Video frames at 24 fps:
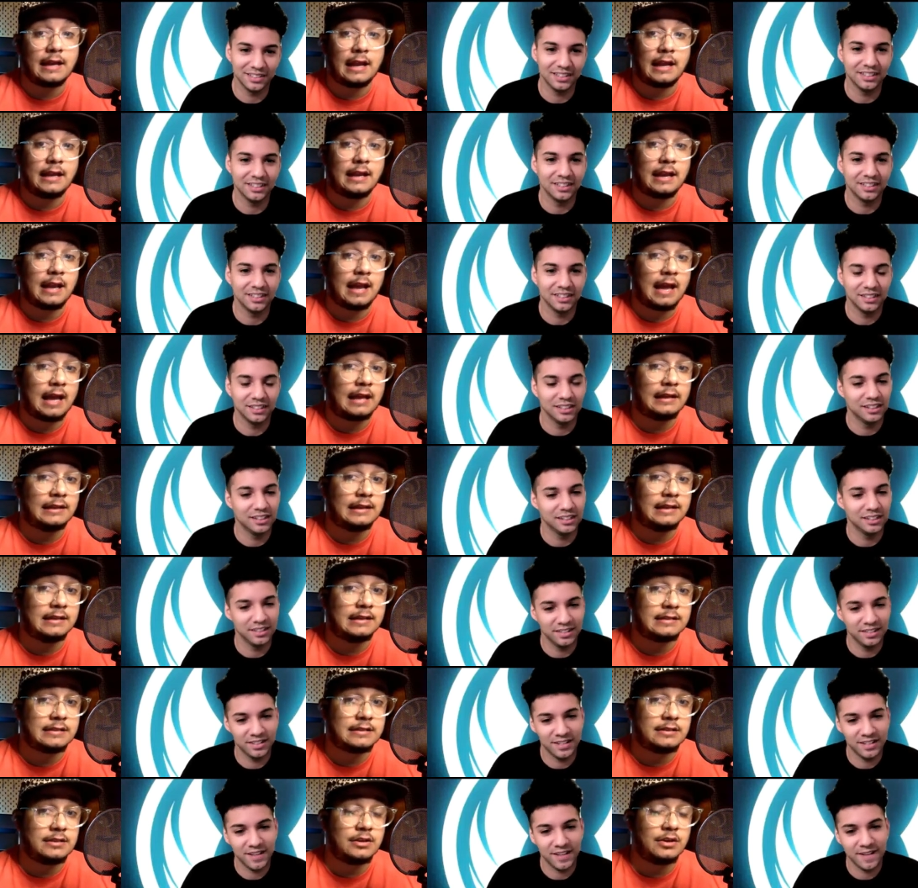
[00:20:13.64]
Speaker 1: and at
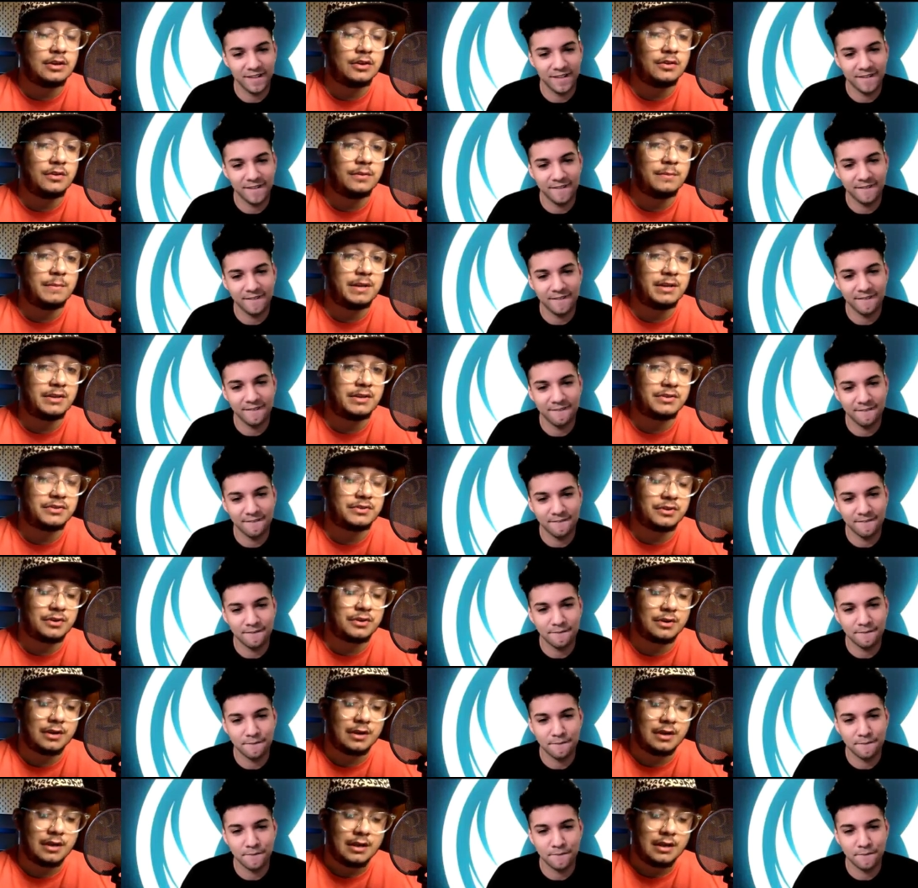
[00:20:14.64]
least you know the minister,